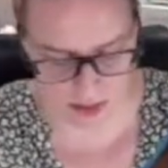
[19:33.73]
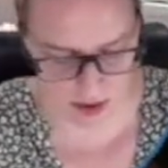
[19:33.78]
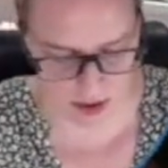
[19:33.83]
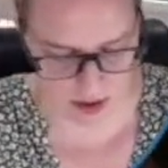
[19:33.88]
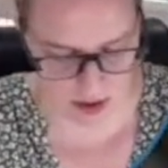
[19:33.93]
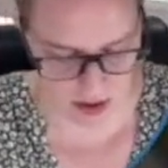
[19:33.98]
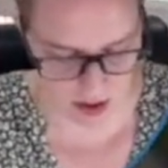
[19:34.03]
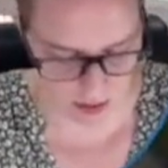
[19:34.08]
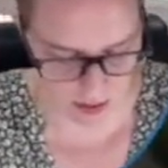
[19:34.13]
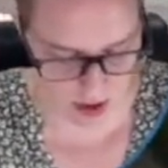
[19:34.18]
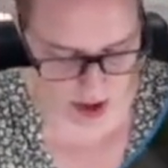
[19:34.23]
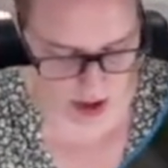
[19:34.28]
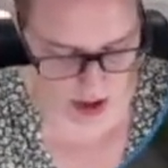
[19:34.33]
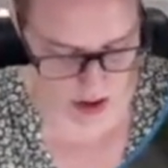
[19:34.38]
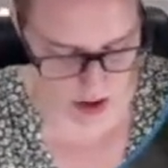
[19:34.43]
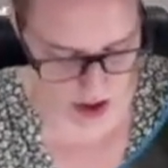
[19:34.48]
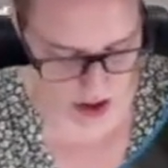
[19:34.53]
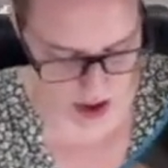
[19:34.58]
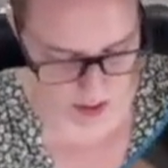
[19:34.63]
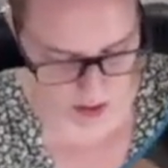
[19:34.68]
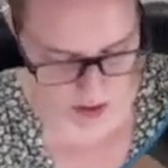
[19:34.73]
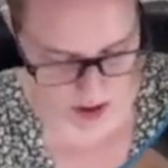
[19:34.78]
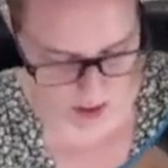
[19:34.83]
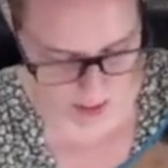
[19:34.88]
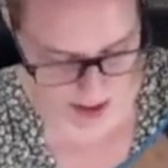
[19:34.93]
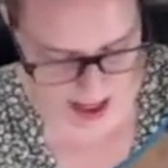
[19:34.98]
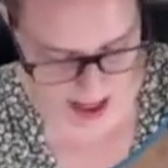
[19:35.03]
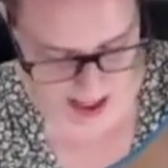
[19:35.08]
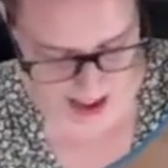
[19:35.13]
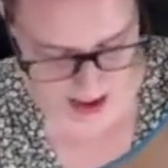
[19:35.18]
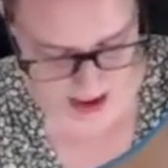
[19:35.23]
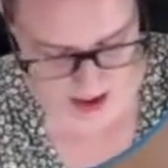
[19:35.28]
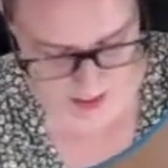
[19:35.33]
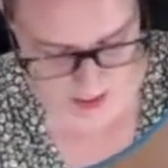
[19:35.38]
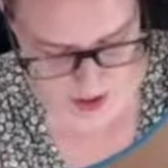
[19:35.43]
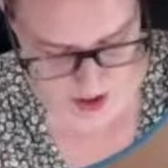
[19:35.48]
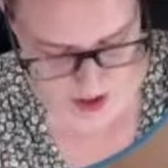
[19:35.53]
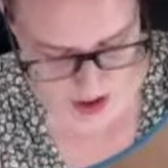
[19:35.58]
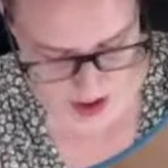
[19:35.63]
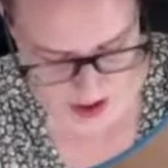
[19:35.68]
So I'm going to do shimmery paste. I'm
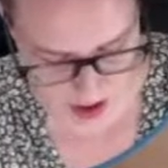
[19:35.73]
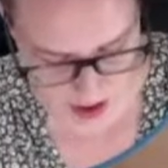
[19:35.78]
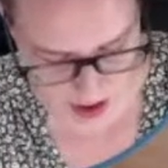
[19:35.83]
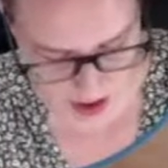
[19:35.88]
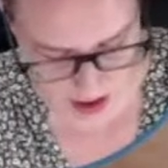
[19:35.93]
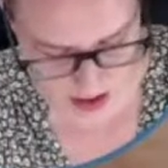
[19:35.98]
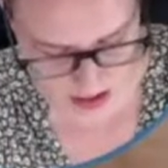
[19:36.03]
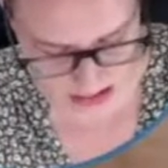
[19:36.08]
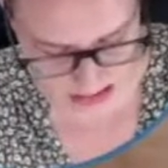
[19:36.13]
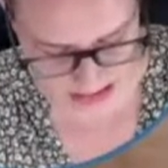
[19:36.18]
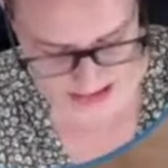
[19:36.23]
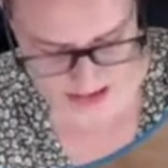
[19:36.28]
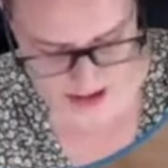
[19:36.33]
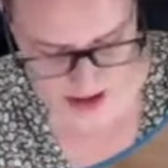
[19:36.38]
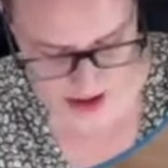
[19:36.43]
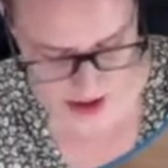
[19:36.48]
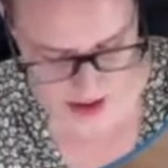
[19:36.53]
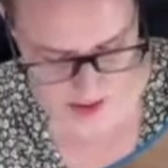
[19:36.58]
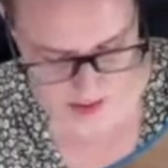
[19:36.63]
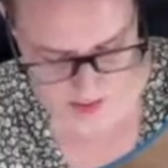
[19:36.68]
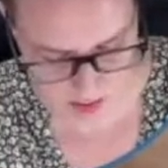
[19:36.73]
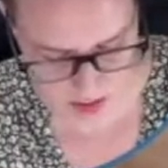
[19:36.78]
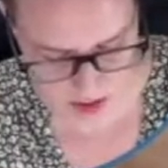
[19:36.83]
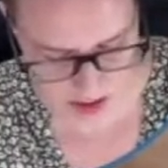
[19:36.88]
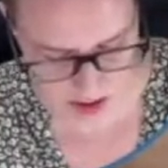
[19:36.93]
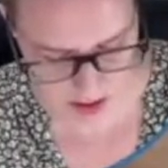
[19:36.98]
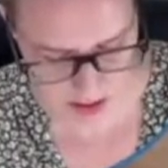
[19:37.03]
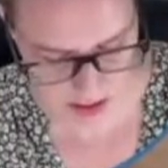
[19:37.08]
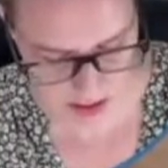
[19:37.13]
just going to go for it.